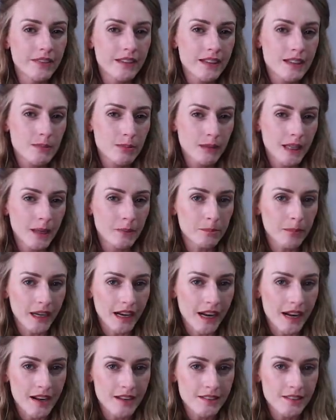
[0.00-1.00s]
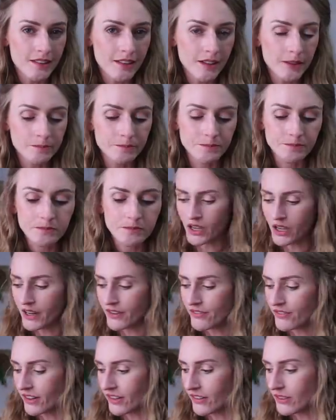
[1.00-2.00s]
this plant by accident. I
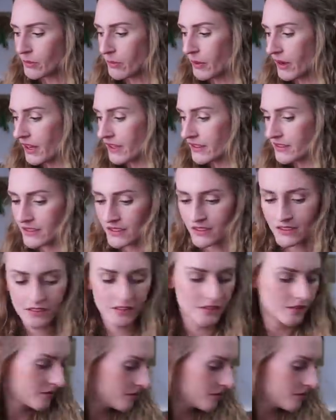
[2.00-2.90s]
forgot the pots.